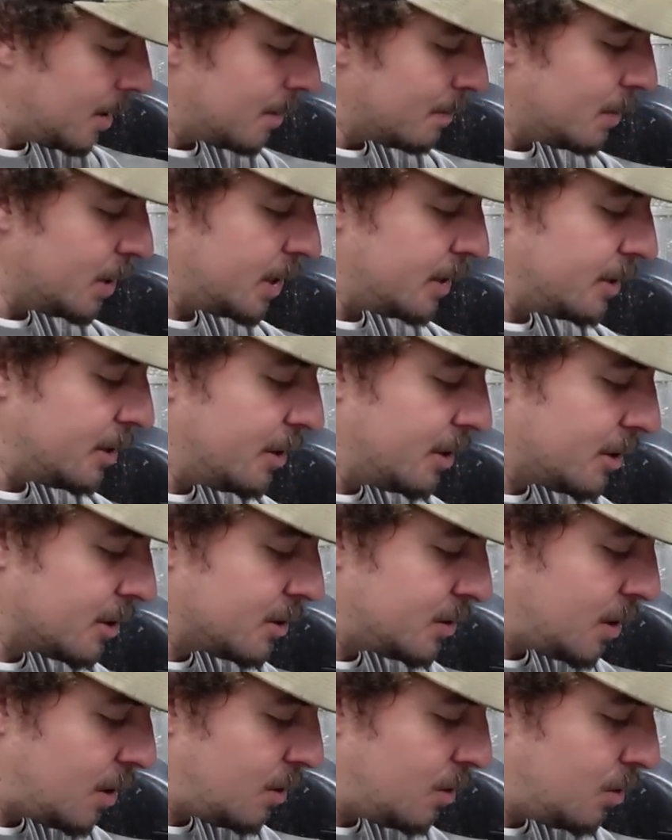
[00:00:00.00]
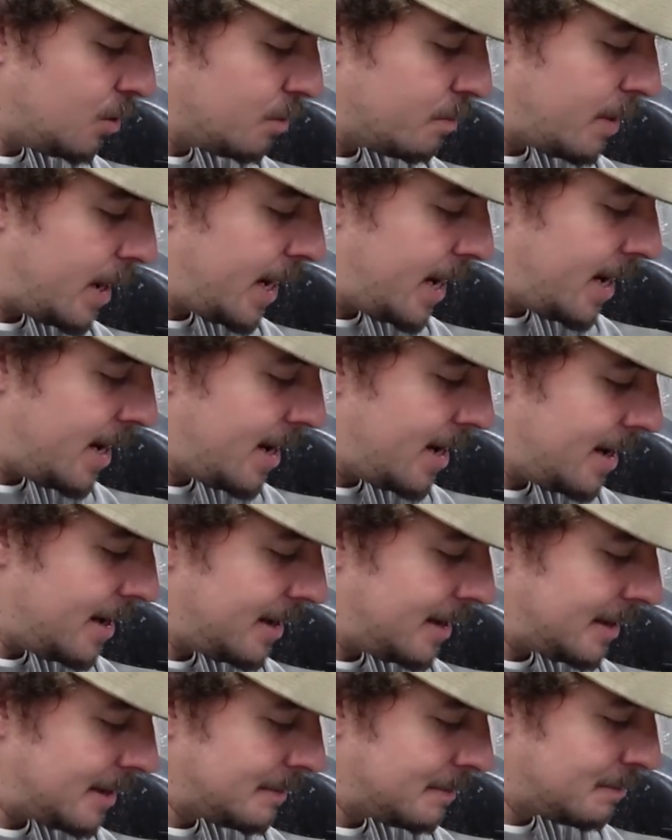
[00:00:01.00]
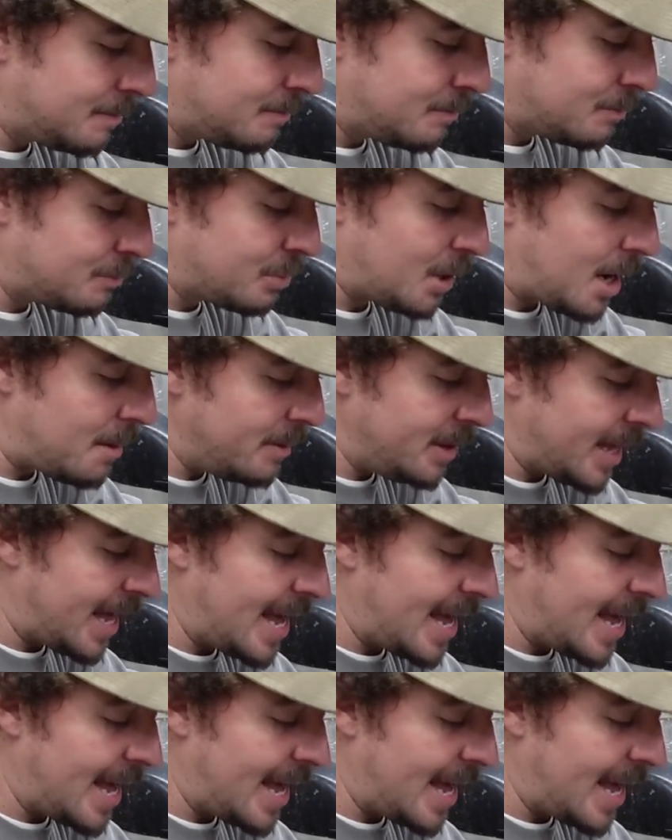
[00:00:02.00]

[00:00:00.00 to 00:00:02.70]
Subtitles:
but they're controlled by probably the